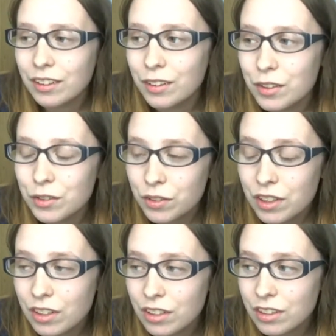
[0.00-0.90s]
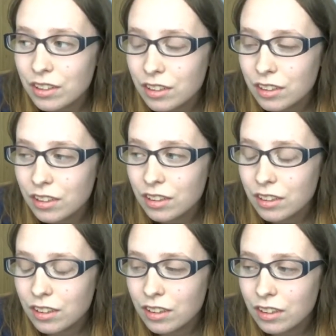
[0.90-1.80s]
It was really good
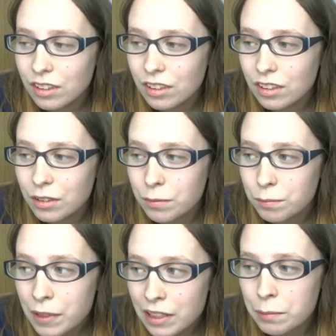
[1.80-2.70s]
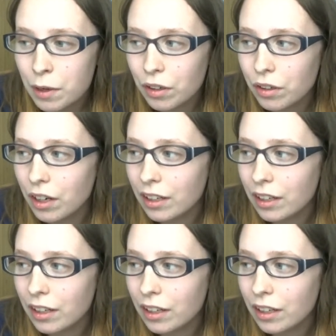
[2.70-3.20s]
meeting them all.